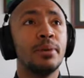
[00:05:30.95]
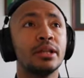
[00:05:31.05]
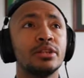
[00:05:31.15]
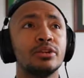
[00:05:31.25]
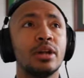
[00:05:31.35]

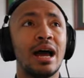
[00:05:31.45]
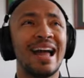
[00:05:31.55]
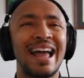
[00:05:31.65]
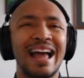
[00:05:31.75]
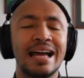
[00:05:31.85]
but they're not
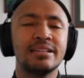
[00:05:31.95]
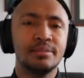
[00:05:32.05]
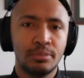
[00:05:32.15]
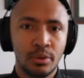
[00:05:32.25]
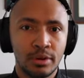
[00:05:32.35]
as
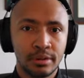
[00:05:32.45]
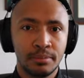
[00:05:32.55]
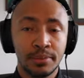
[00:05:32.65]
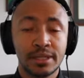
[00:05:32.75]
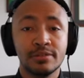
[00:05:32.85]

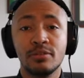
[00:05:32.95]
important because